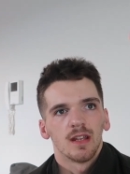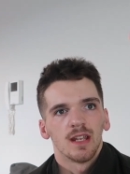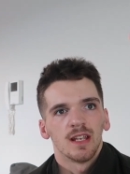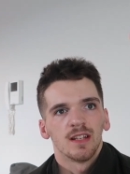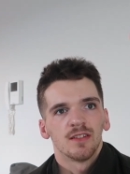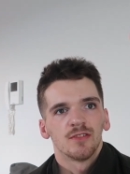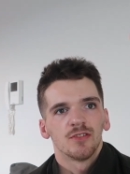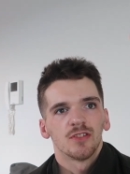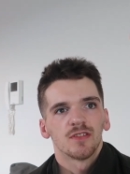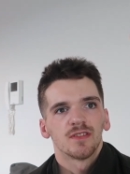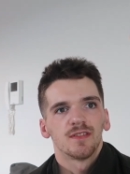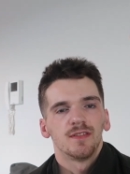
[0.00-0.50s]

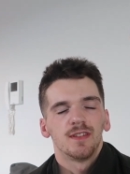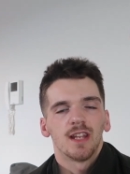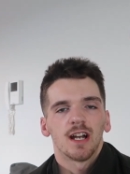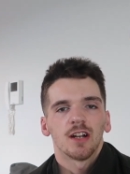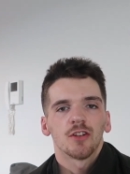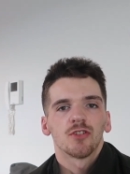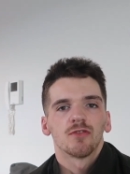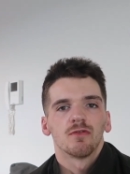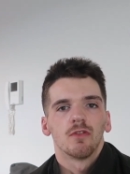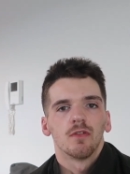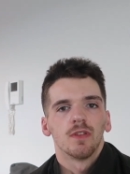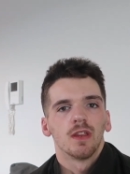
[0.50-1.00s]
it's just
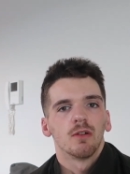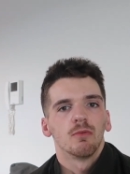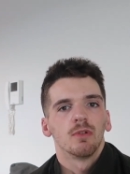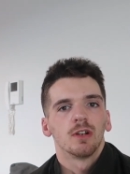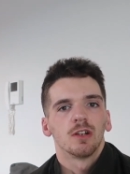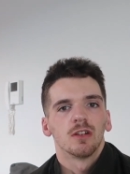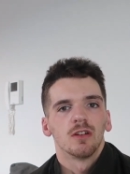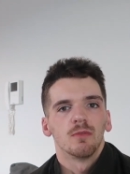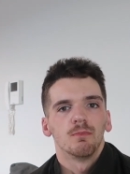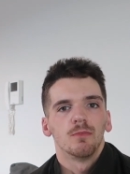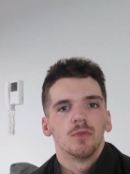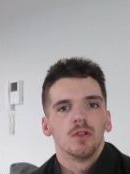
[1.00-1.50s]
natural that we're
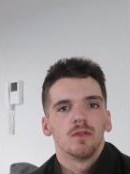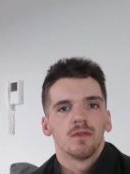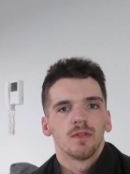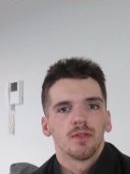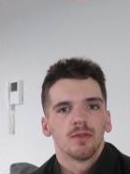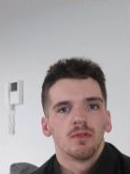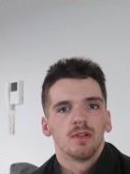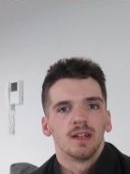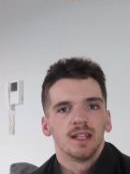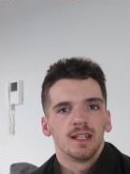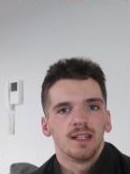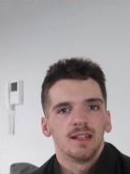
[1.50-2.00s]
going to move
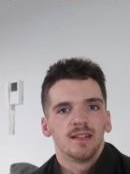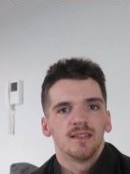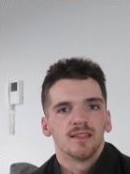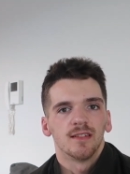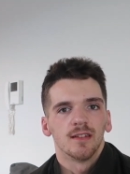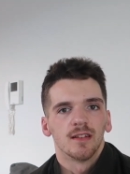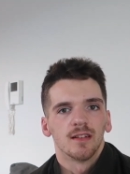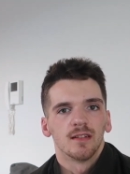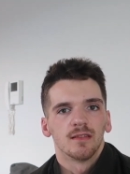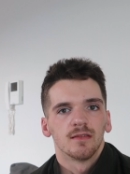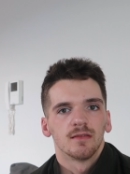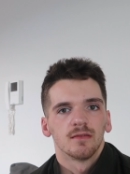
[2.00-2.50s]
through it
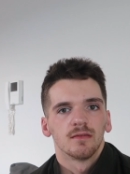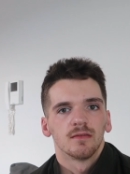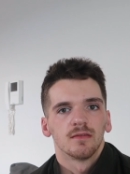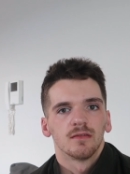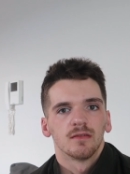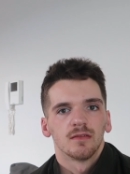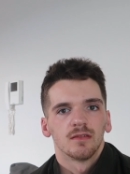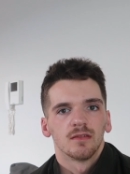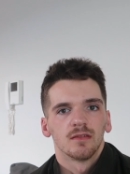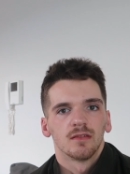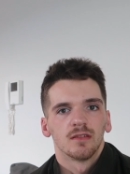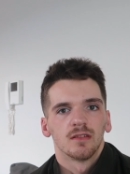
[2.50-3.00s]
easier.
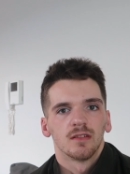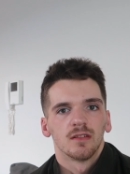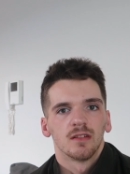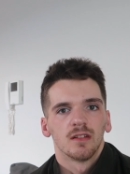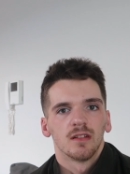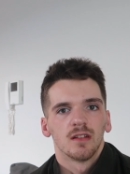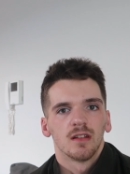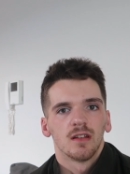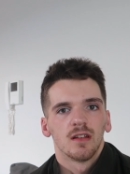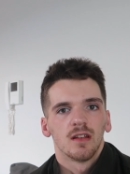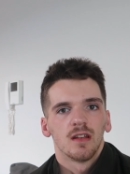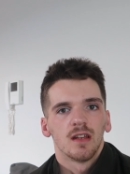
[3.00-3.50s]

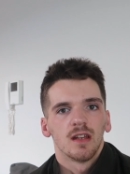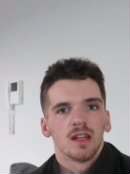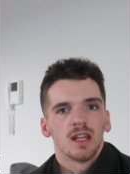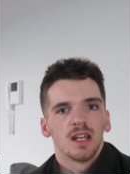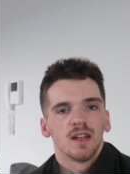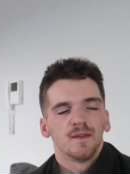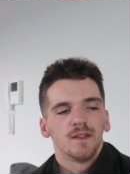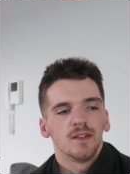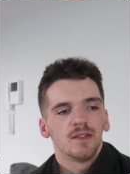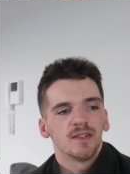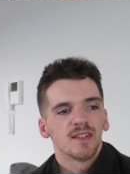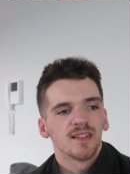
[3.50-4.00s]

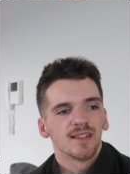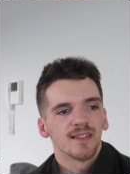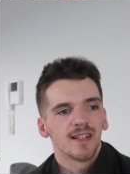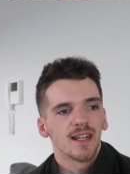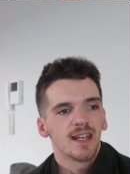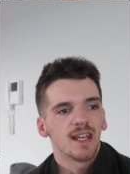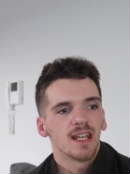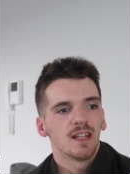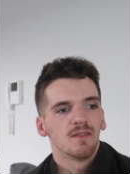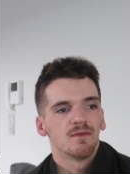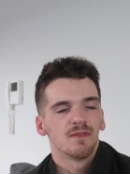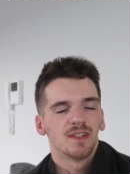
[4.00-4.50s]
If you
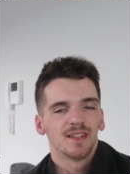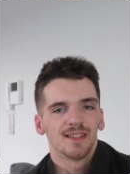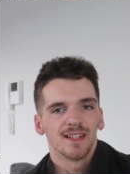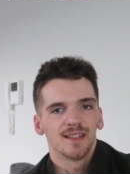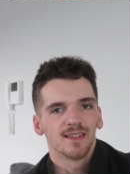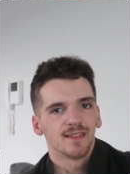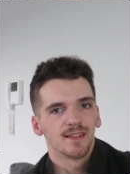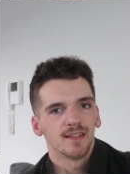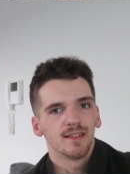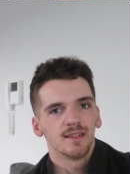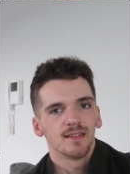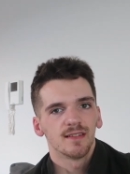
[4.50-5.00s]
sit in
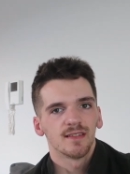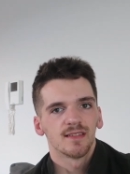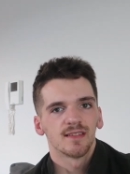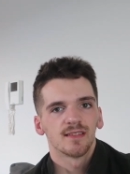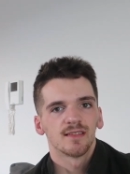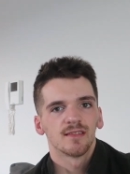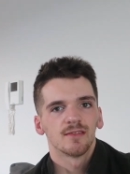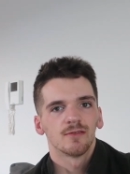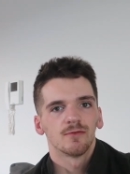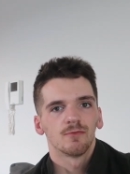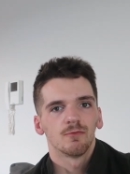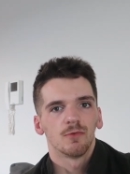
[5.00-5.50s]

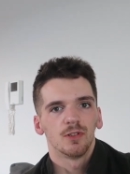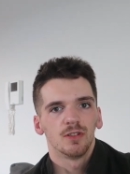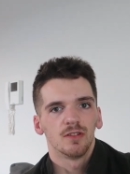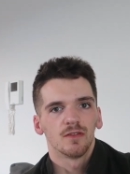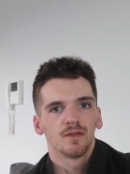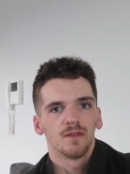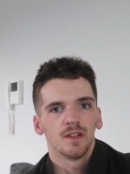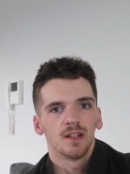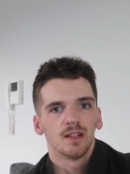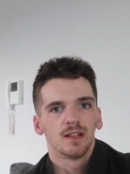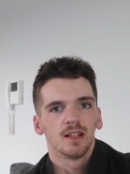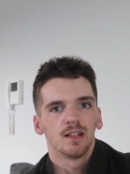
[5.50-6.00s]
resistance when you're
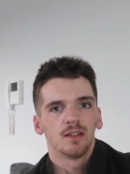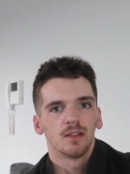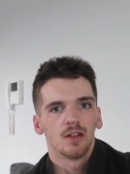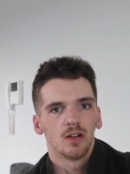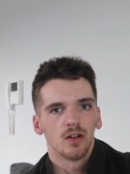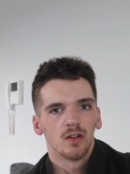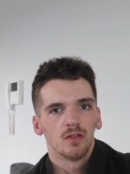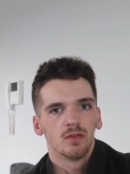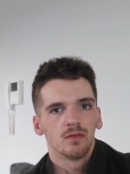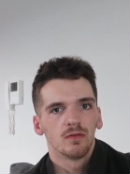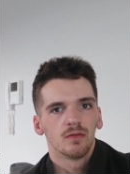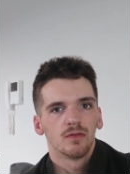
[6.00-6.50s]
feeling
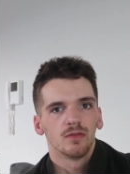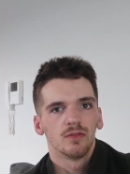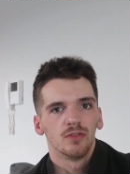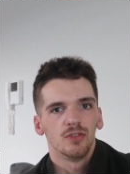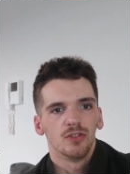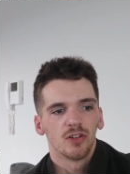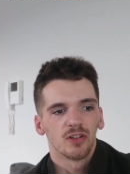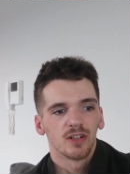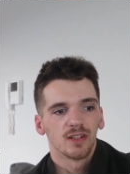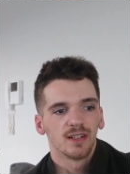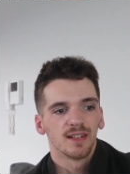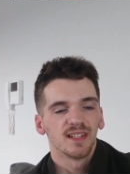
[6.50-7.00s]
low,
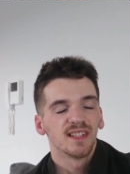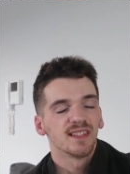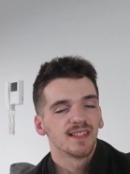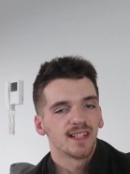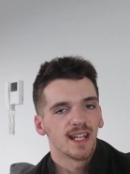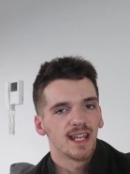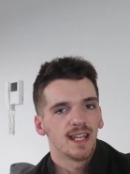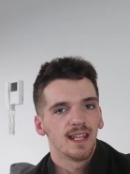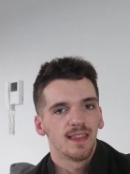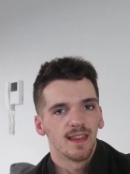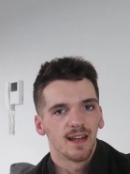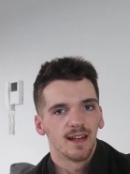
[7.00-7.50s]
you're going to
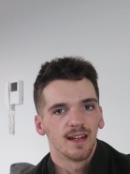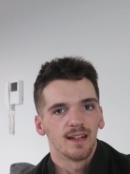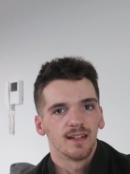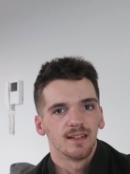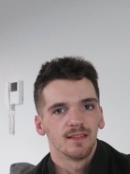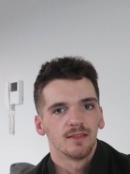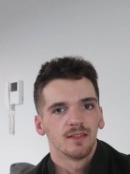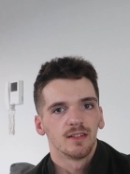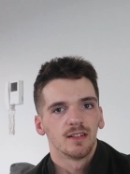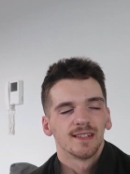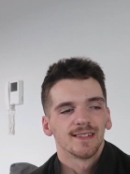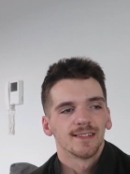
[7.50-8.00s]
stay there.
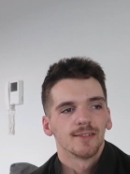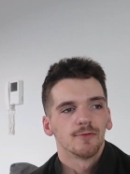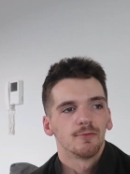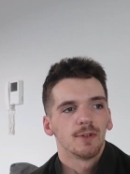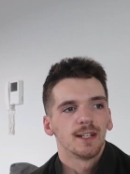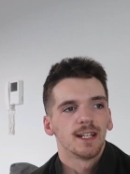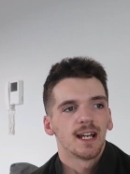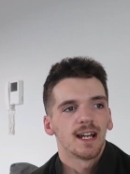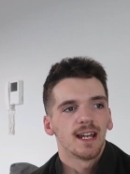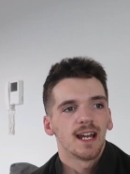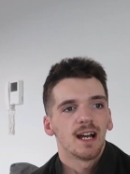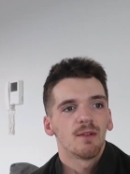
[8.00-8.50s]
So
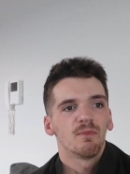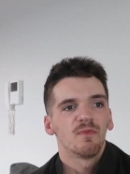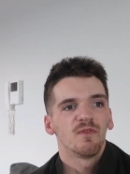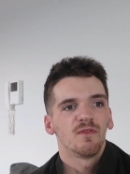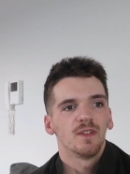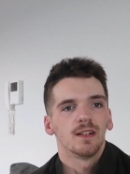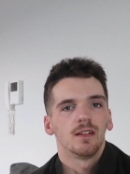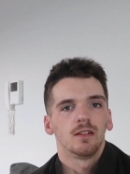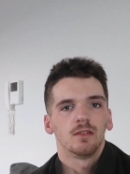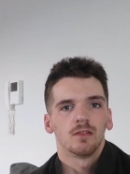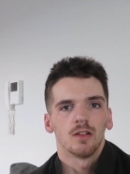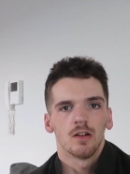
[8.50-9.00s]
when I am
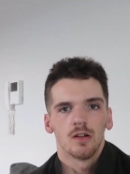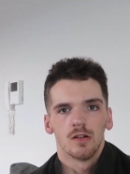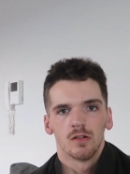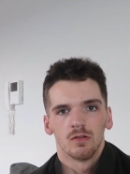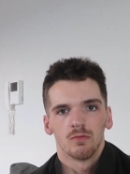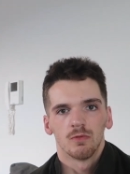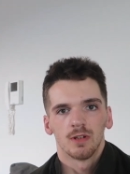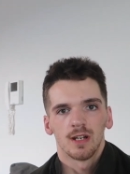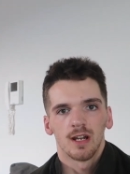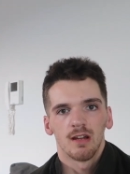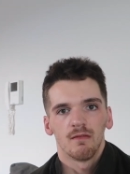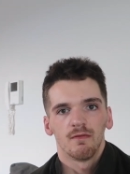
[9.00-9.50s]
feeling low,
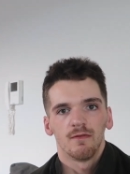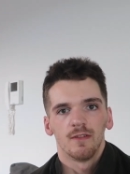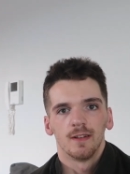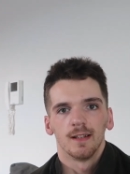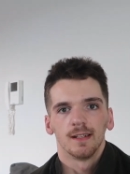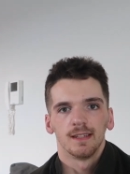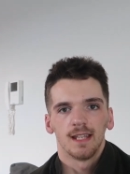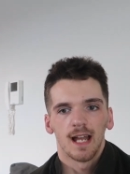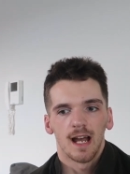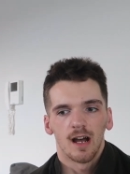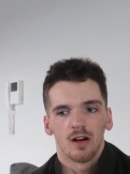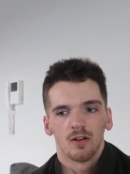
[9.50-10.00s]
when I'm
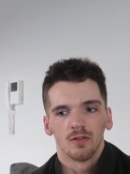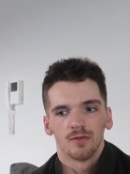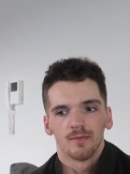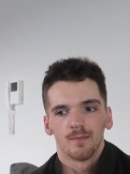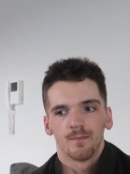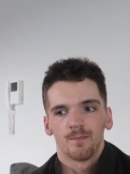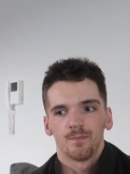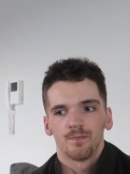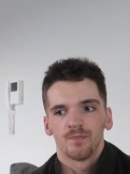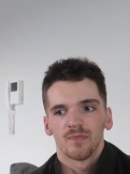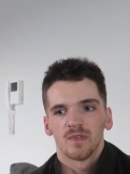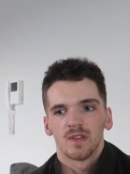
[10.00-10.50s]
feeling down,
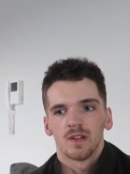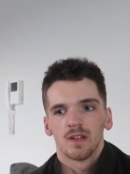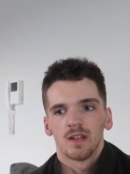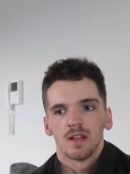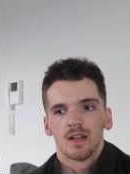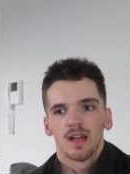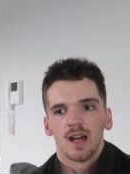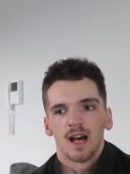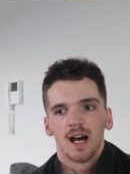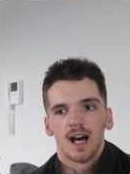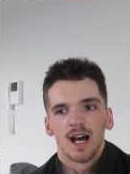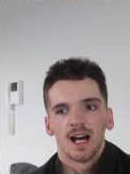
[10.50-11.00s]

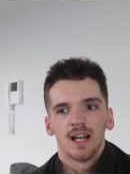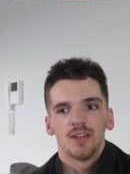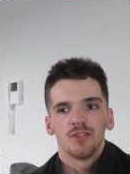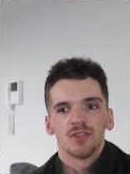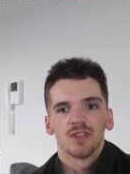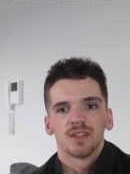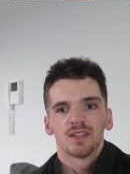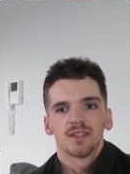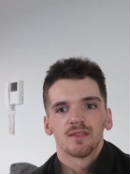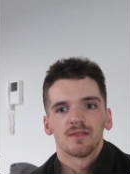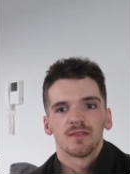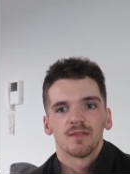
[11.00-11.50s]
I
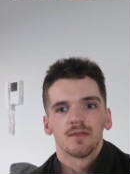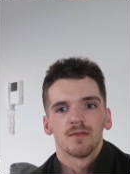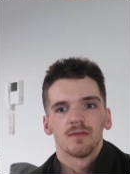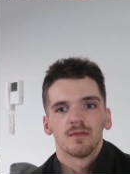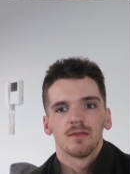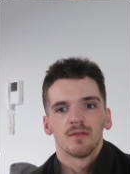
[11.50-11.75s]
just